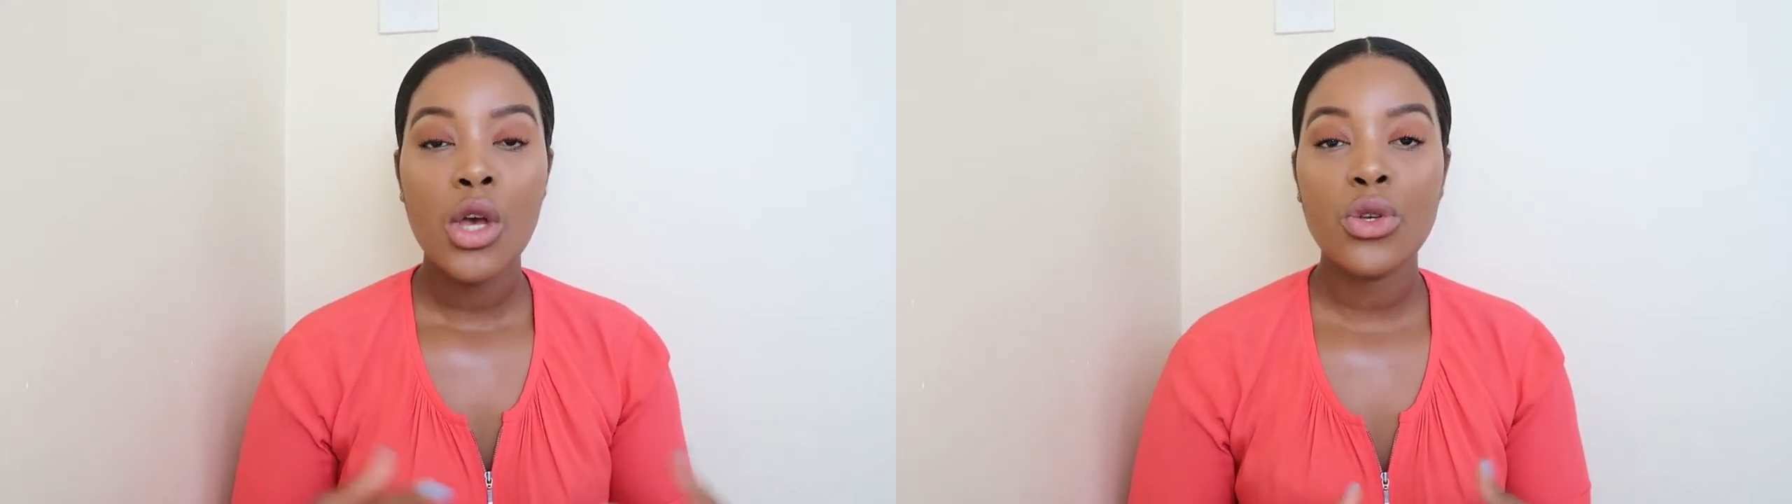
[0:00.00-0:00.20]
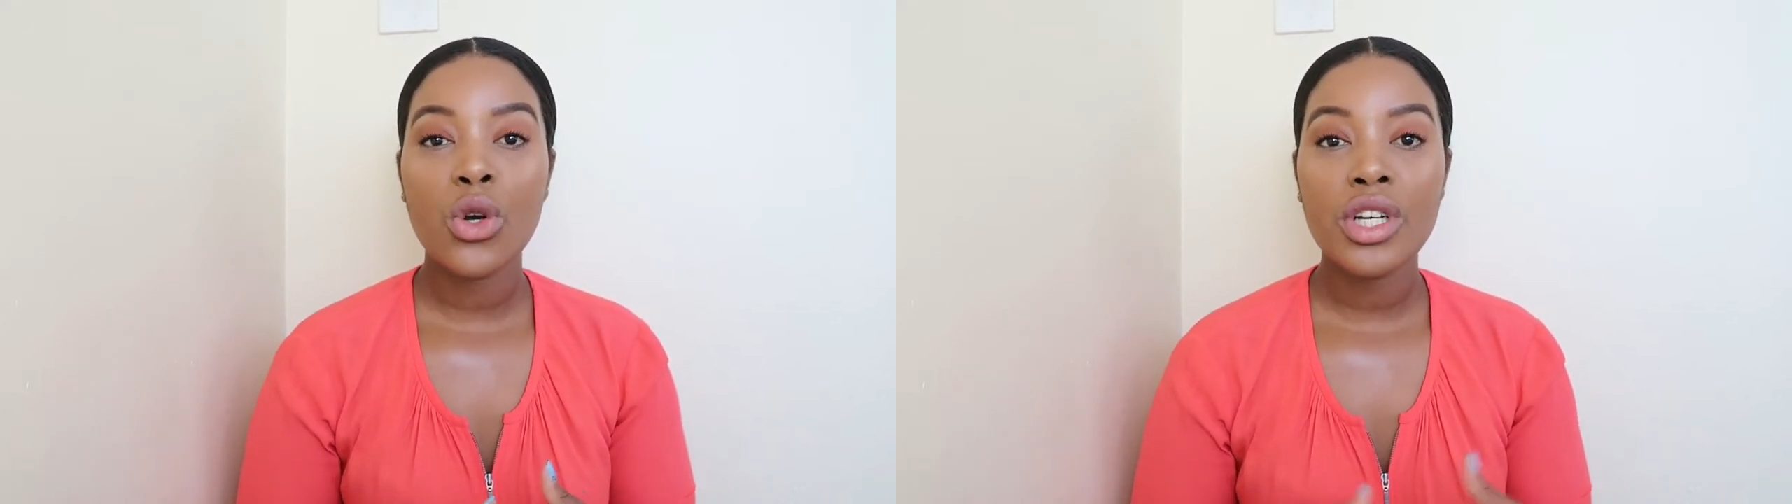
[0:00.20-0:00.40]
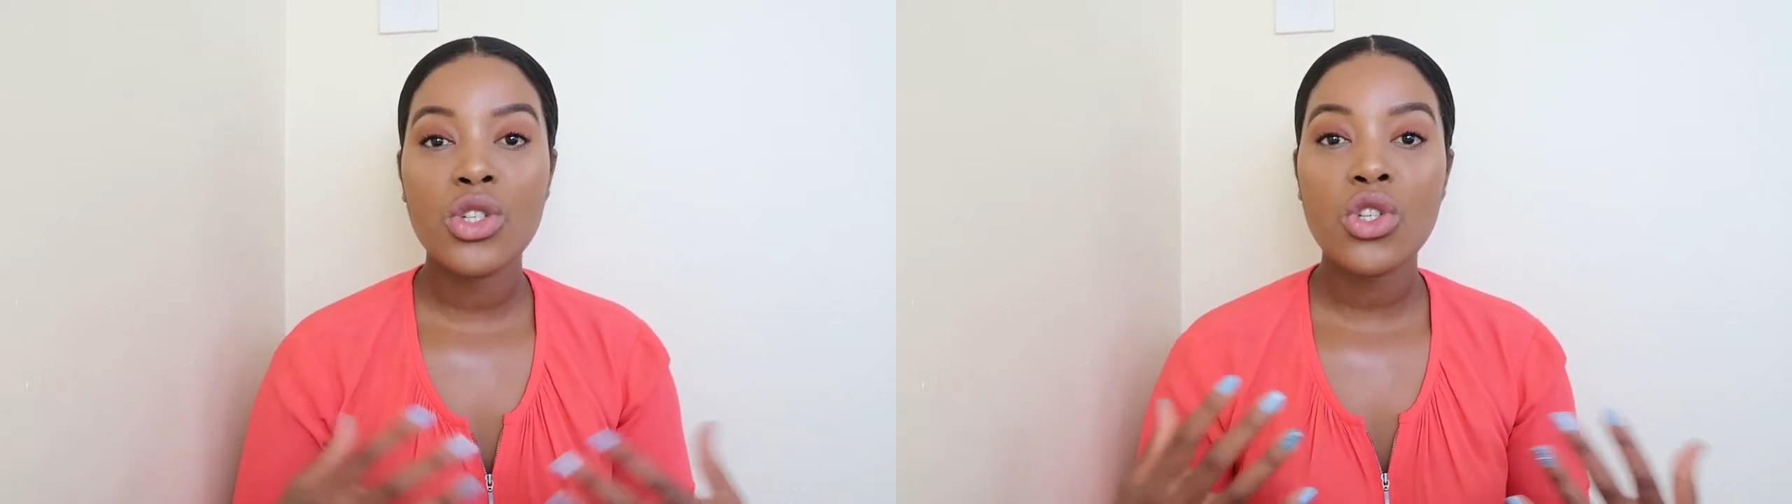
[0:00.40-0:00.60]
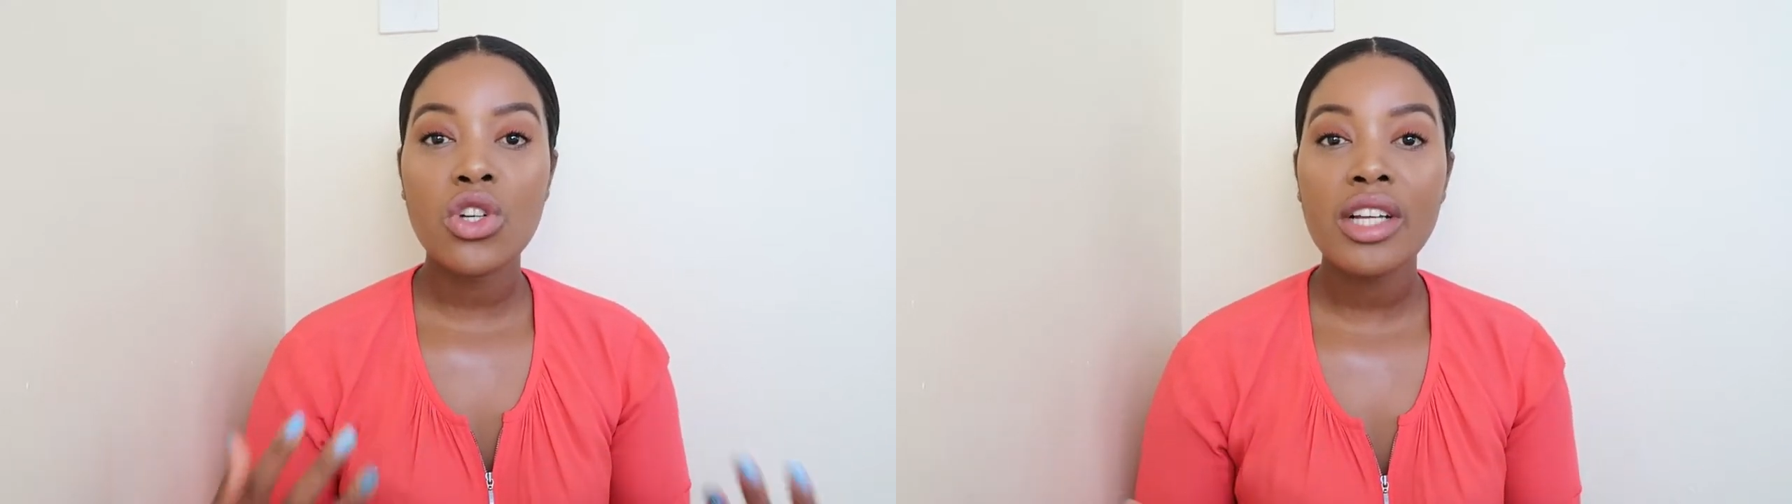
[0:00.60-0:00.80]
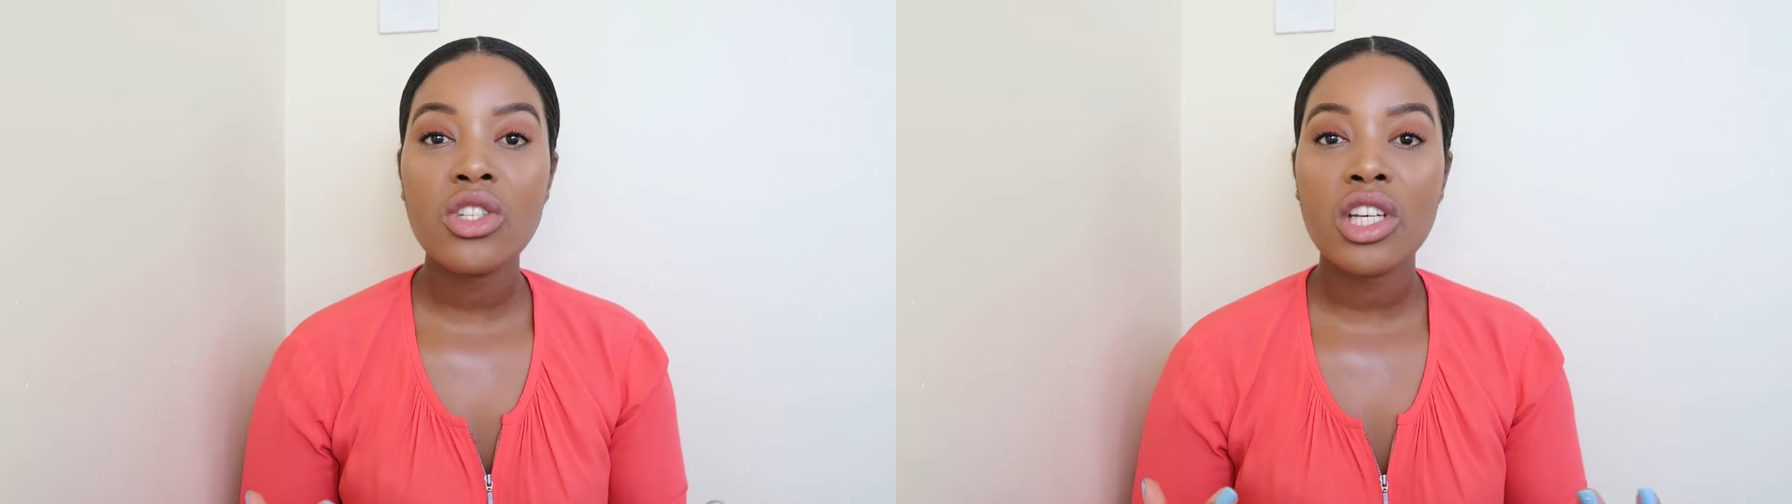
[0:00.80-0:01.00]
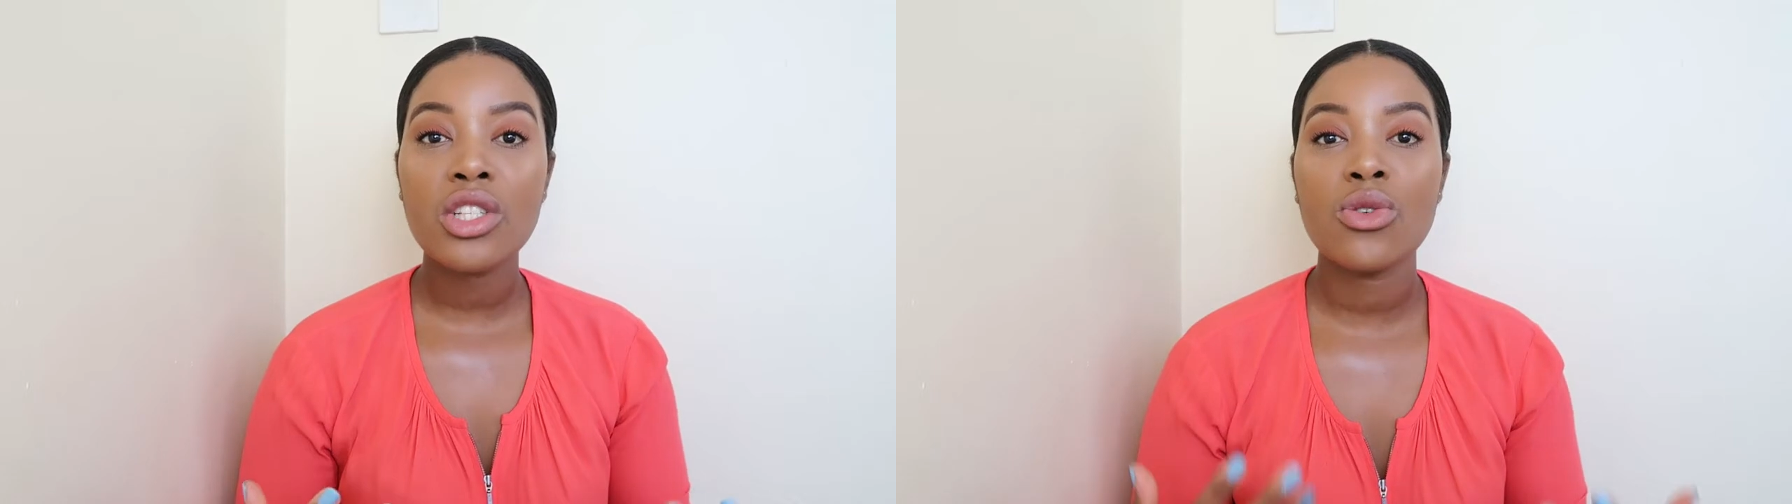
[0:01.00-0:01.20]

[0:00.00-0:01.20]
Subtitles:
is structured,